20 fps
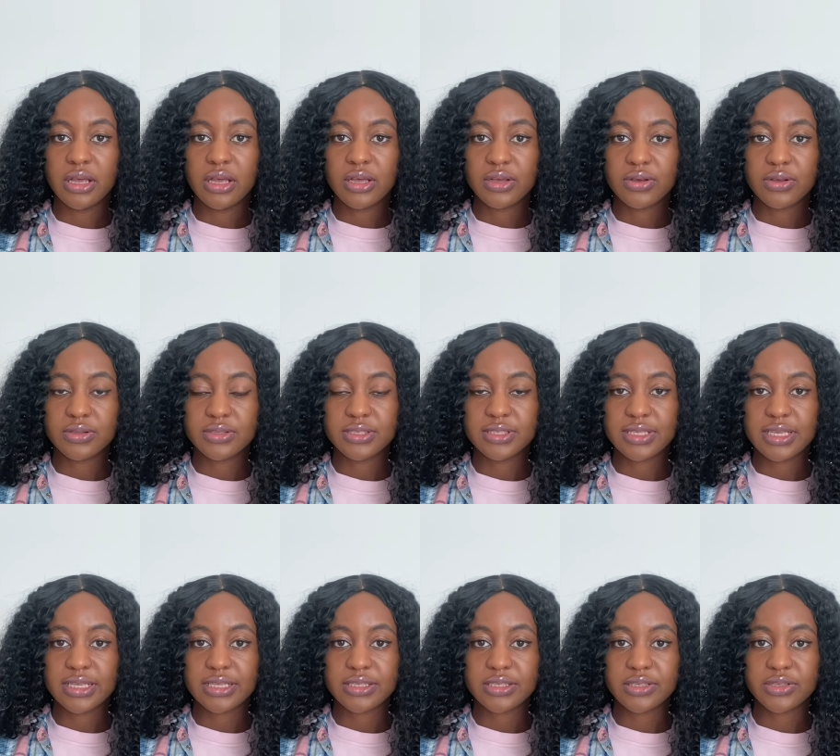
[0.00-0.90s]

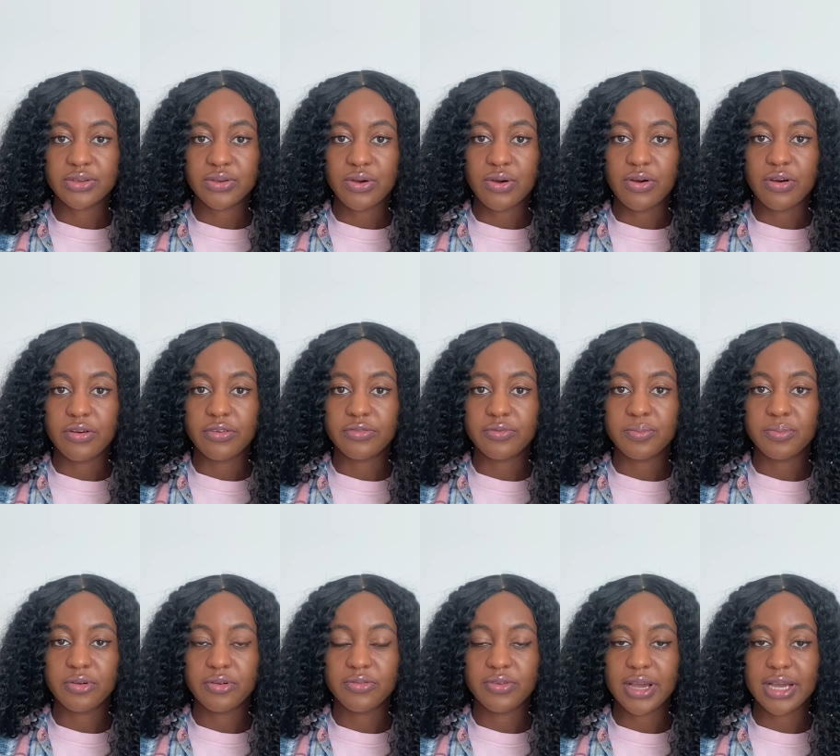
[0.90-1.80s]
consist of
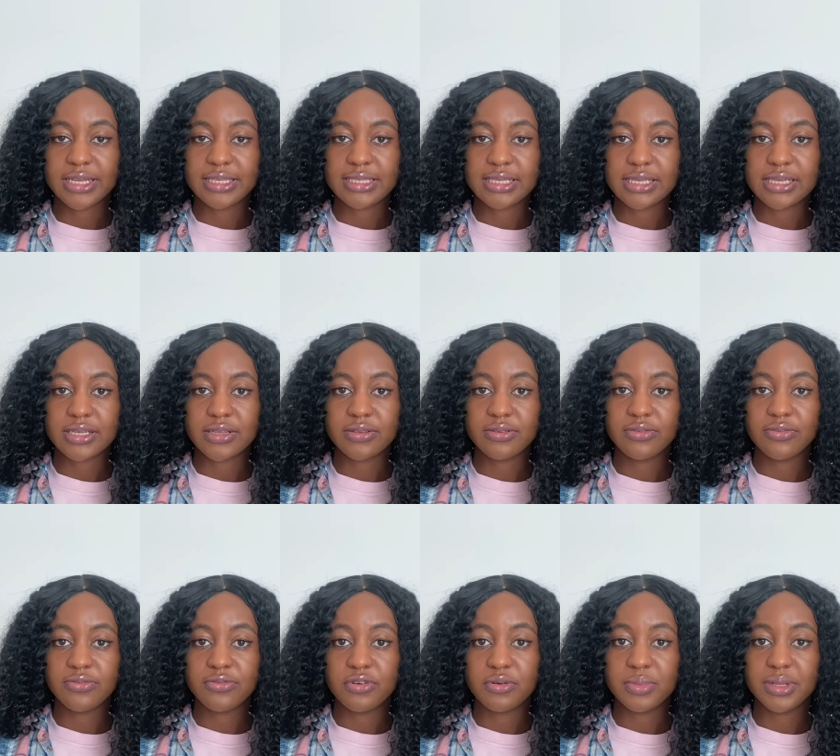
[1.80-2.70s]
providing
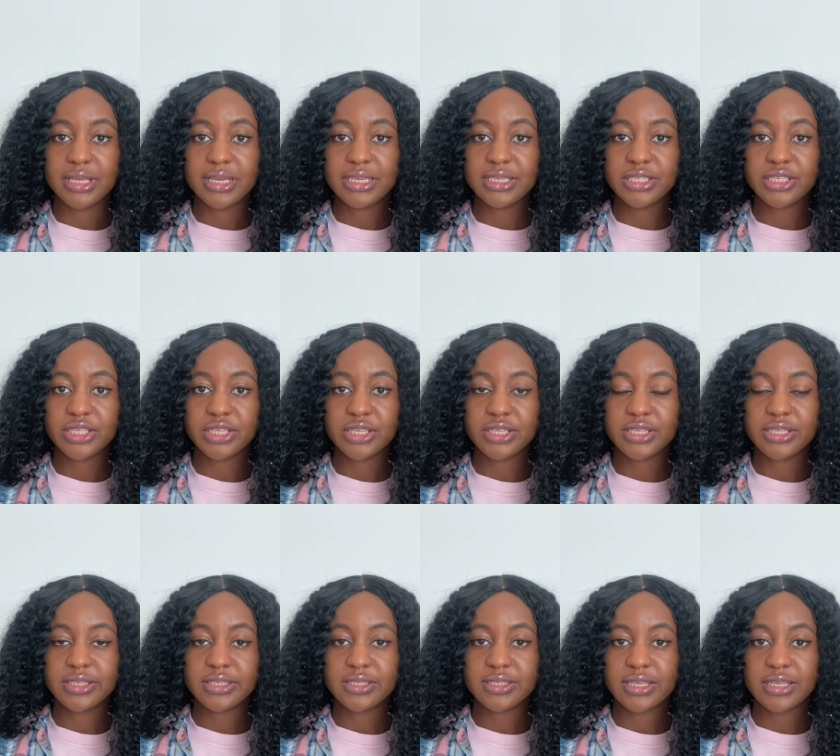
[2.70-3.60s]

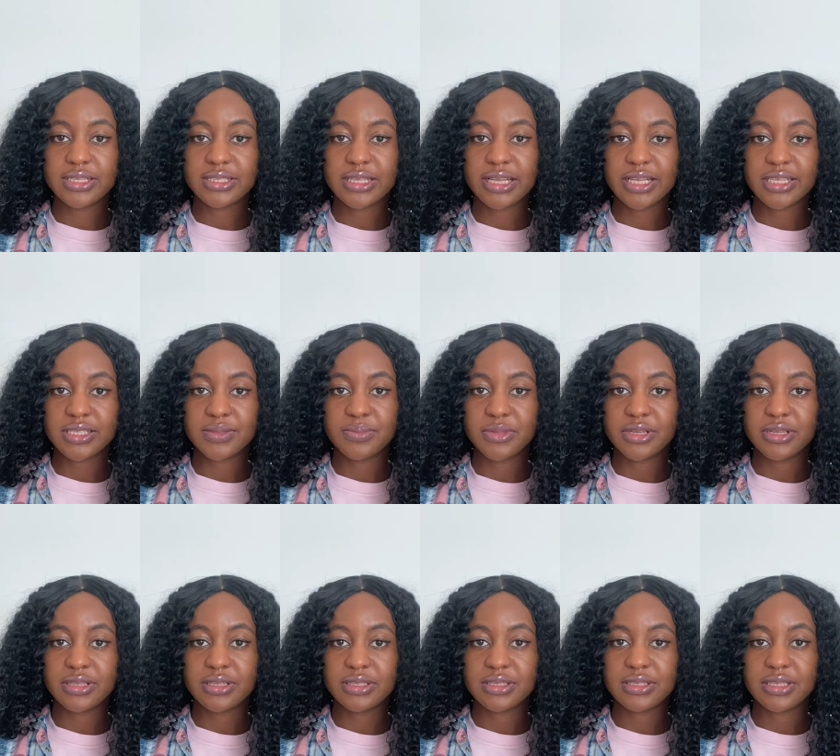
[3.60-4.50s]
formulations,
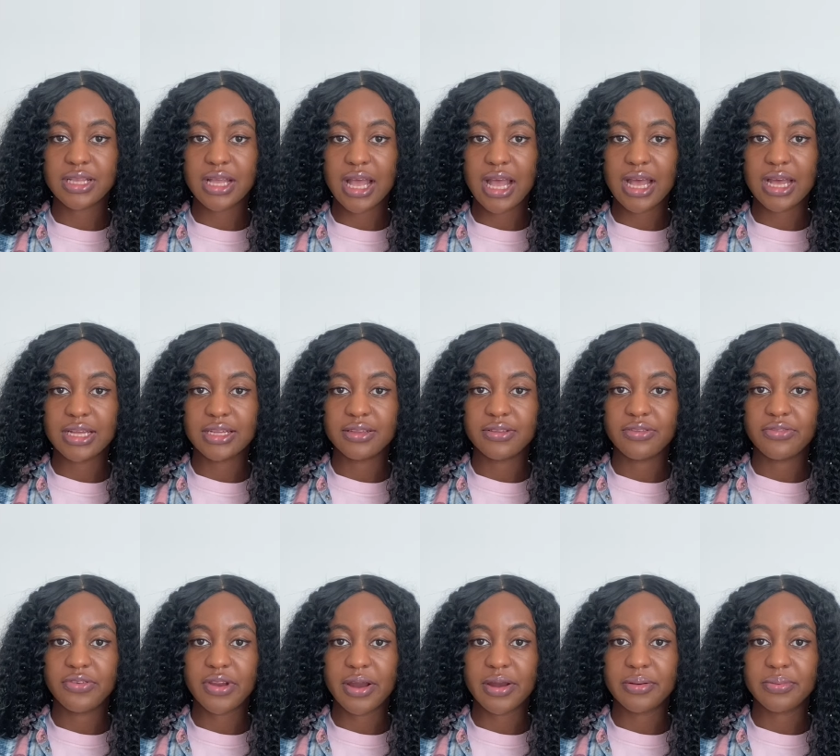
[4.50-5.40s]
assessments, and
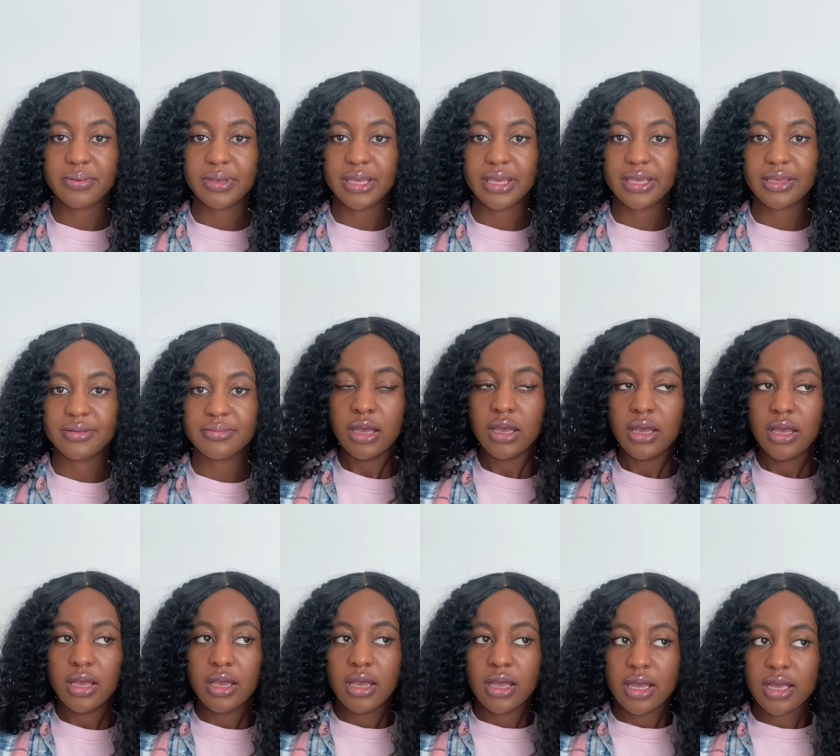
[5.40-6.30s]
therapy.
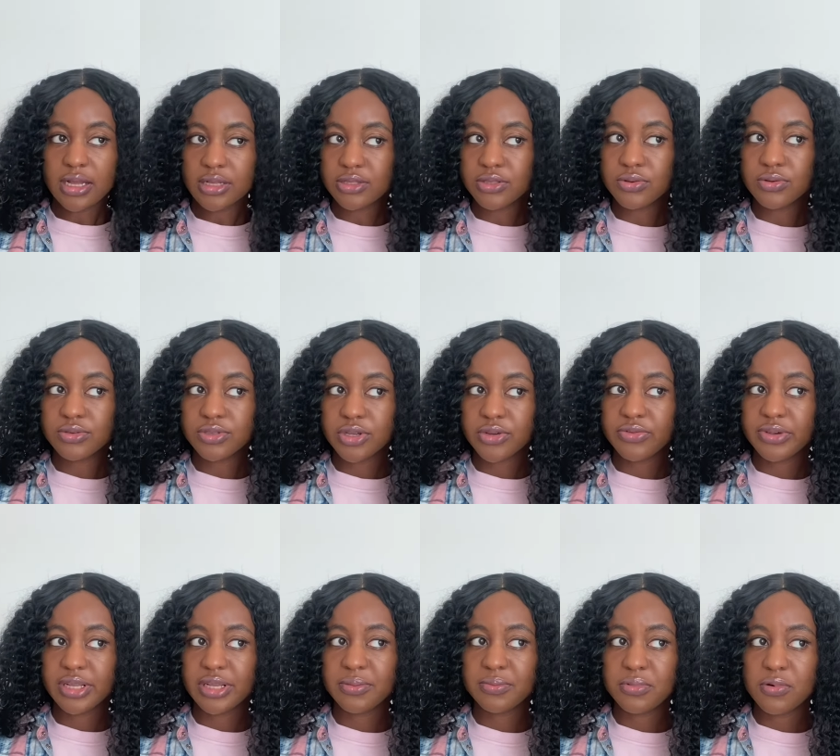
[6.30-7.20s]
It's also
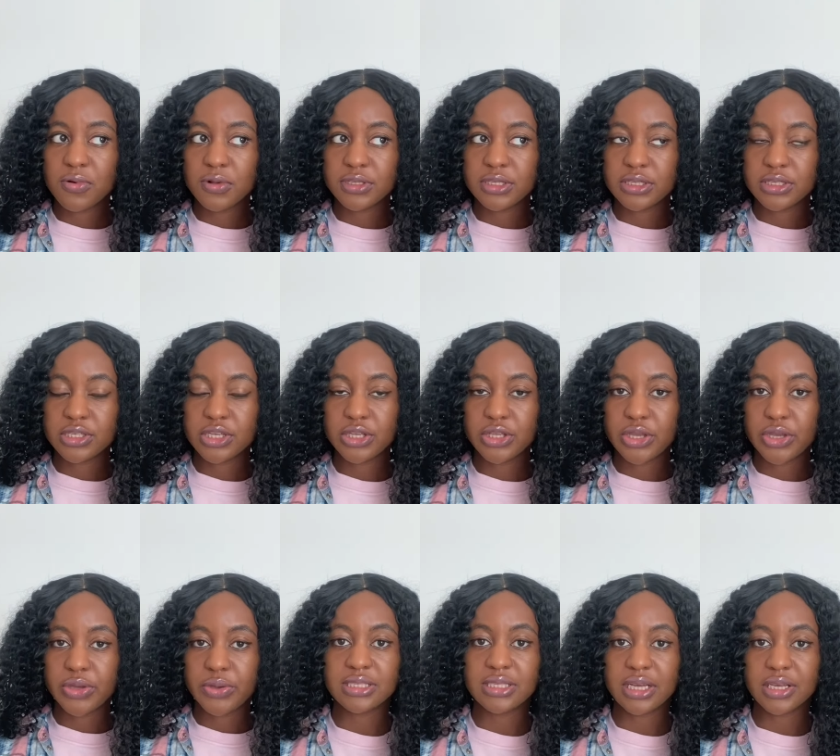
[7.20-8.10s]
really important to
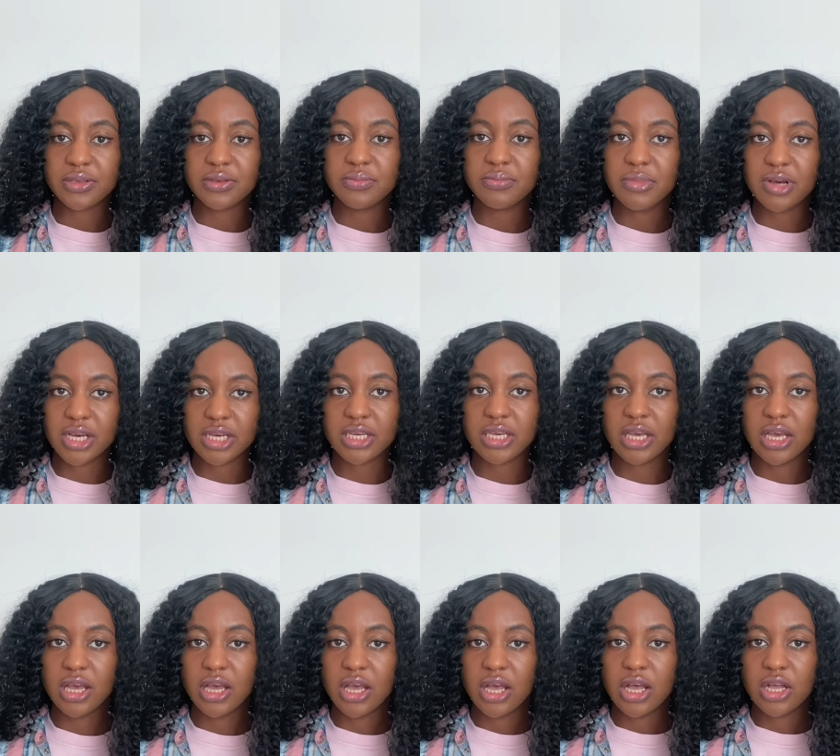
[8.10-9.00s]
know that you might
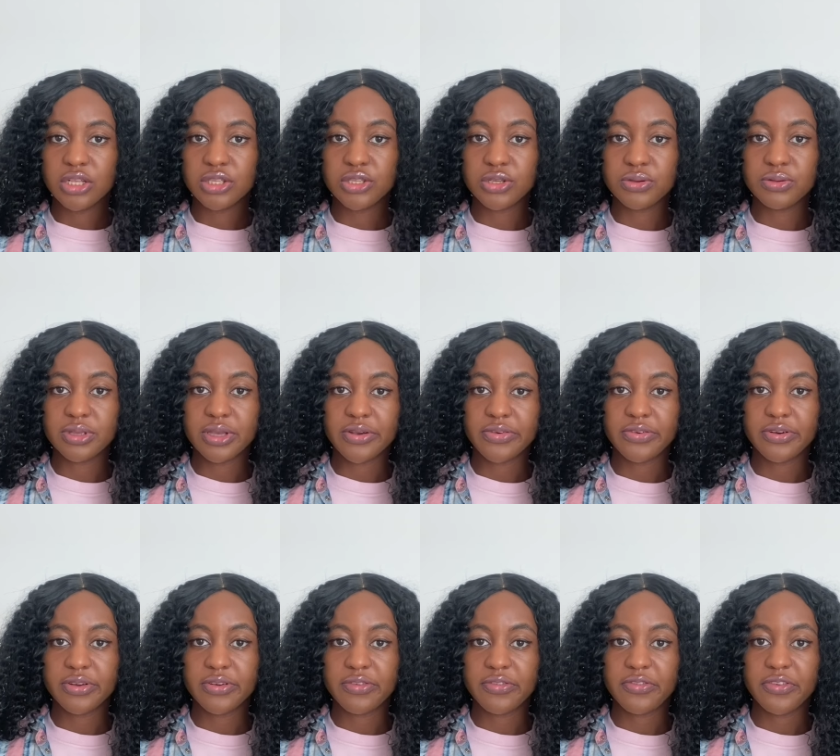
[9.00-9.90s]
do
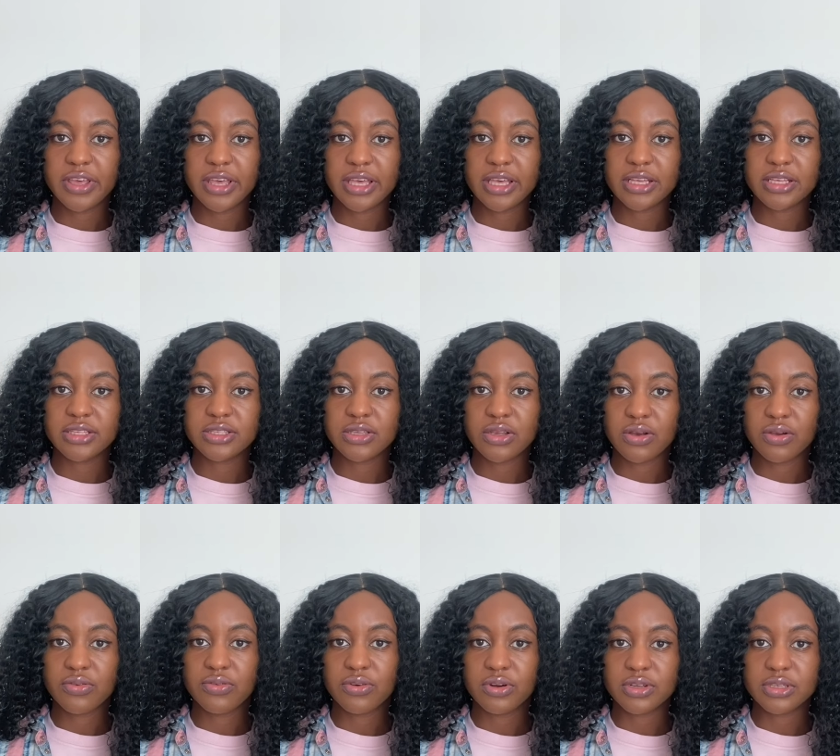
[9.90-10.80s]
different things
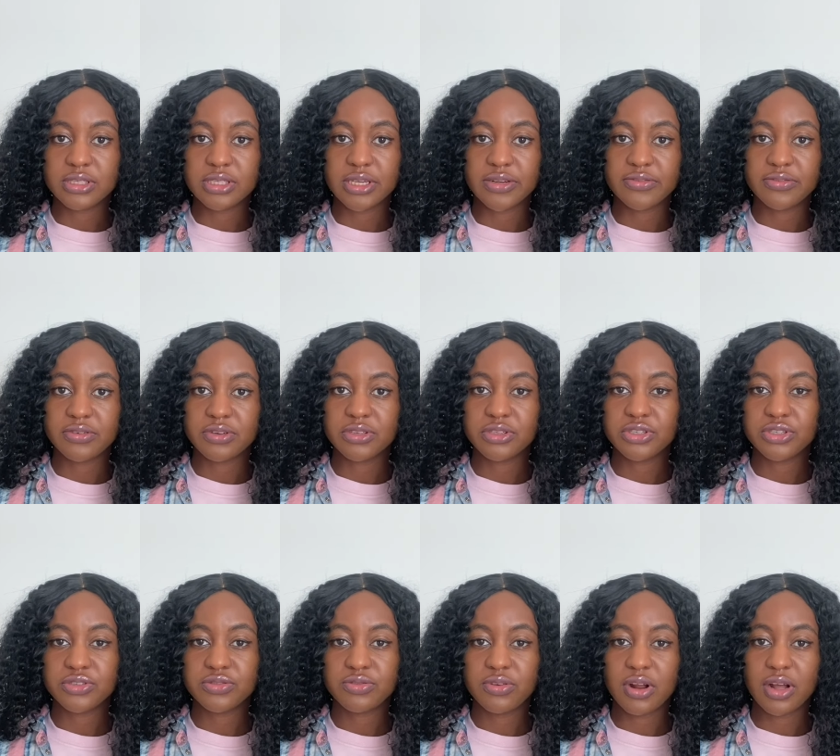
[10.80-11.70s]
across different
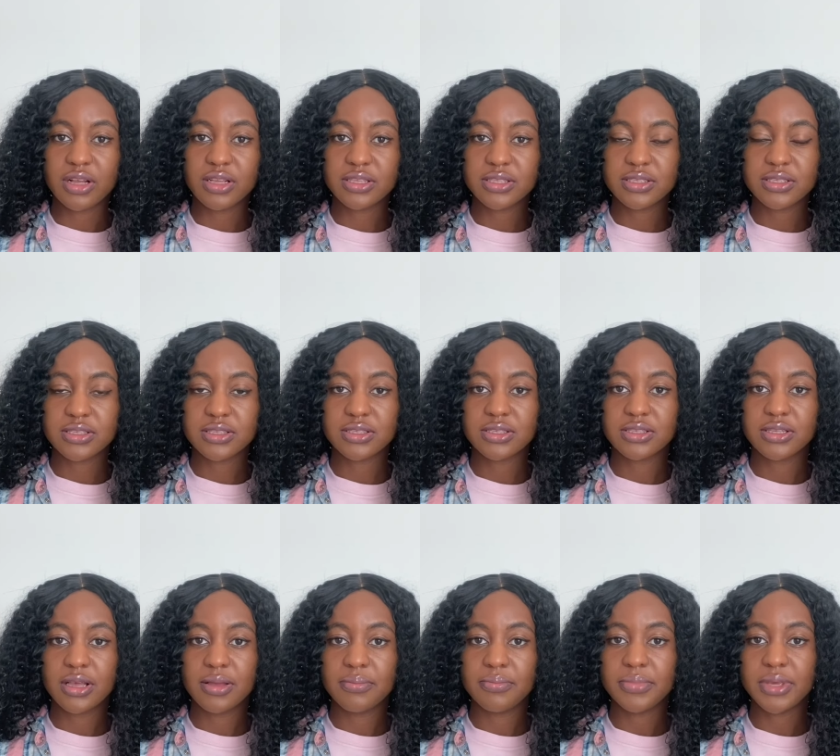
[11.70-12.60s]
trusts
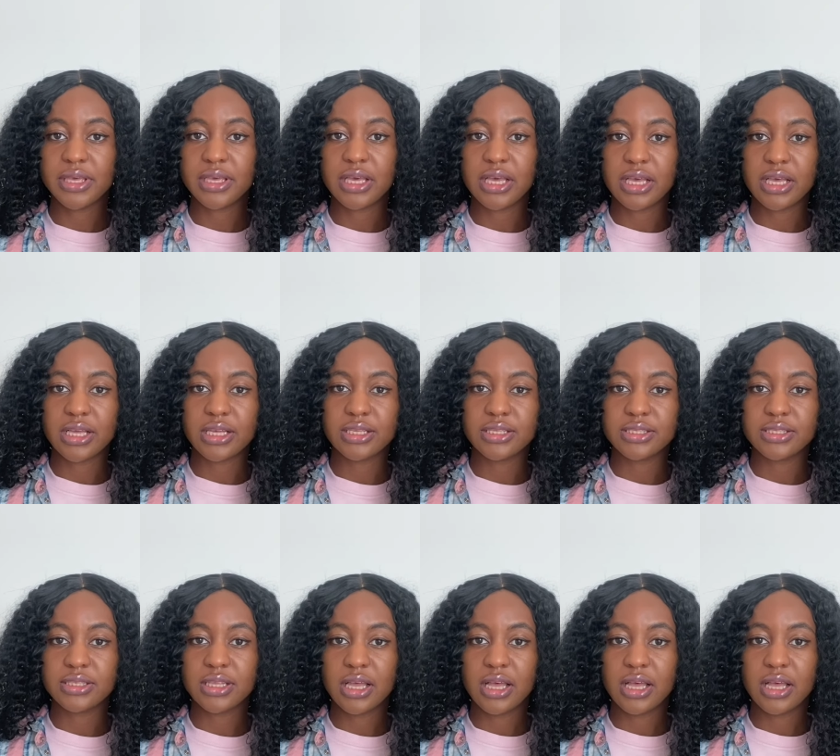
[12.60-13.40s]
because